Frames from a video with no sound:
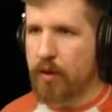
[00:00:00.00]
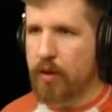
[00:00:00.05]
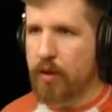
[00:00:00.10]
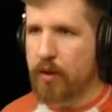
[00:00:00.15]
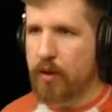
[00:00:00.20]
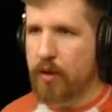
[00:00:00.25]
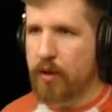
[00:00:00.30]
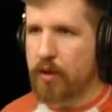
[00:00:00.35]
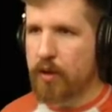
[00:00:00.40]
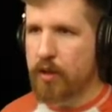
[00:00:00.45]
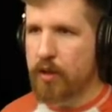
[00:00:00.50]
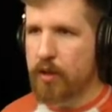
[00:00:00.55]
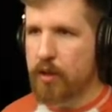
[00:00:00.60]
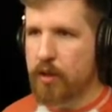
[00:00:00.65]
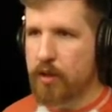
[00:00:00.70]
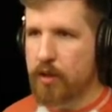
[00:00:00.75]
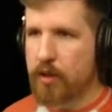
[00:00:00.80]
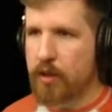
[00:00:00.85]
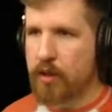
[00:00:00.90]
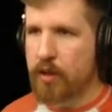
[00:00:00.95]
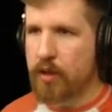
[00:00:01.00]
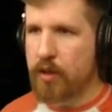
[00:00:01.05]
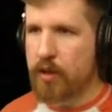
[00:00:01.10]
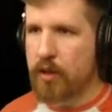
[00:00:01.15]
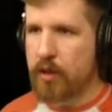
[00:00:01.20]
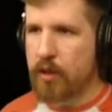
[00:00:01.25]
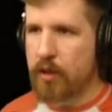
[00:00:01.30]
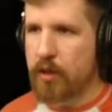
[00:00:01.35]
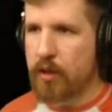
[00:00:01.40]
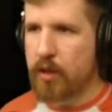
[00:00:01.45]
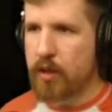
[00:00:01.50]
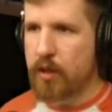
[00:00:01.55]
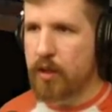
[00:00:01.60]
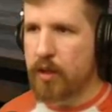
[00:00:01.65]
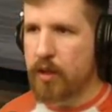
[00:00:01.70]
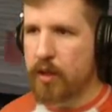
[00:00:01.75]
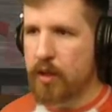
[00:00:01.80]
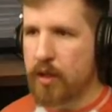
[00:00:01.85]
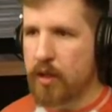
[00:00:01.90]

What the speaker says: [no speech]